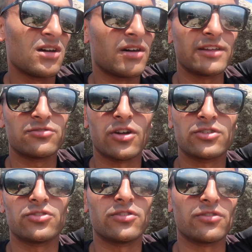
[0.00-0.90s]
Lions
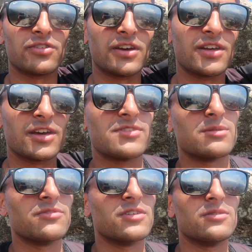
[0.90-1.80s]
Rock, done and dusted,
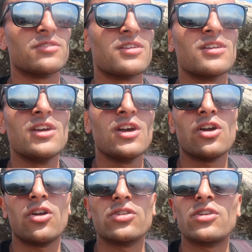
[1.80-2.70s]
incredible views.
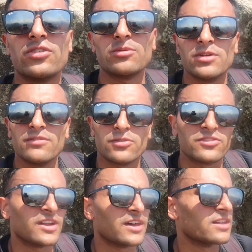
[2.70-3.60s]
Hong Kong, beautiful
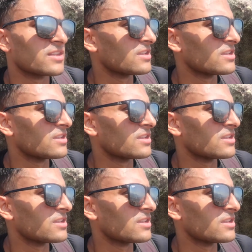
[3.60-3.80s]
today.